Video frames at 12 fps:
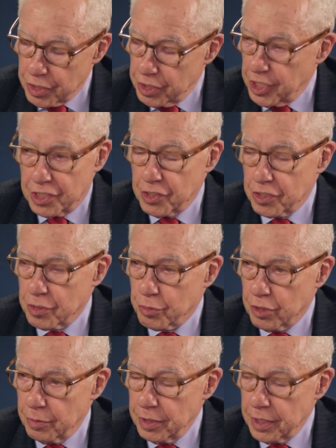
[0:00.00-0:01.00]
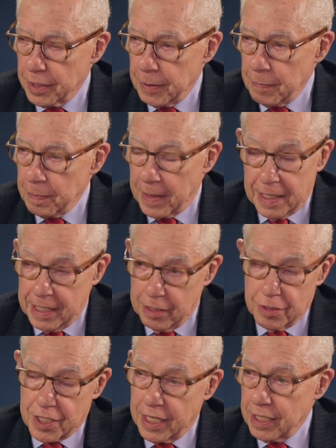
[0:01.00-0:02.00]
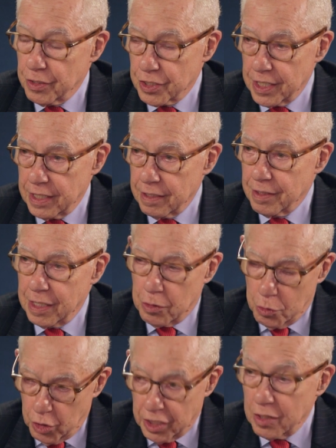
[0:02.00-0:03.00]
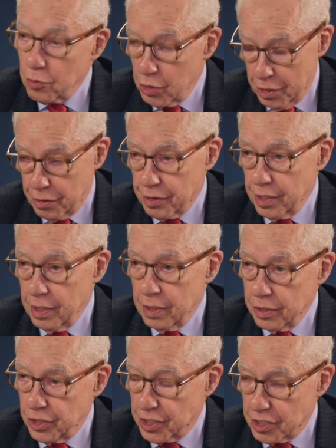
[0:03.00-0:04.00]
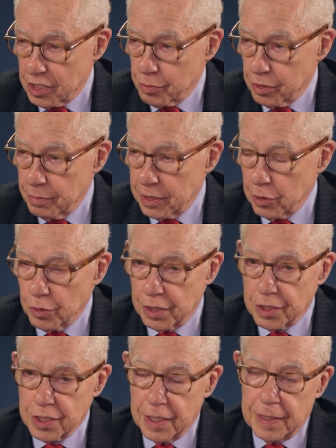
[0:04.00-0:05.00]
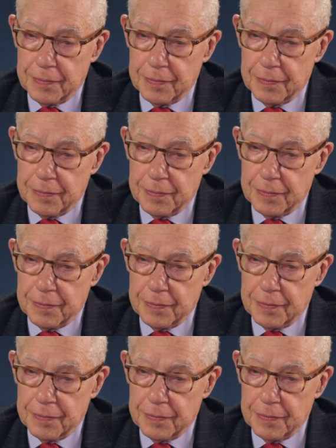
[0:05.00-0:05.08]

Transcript: in the Justice Department, and here, as I understand it, they were working with Justice Department lawyers,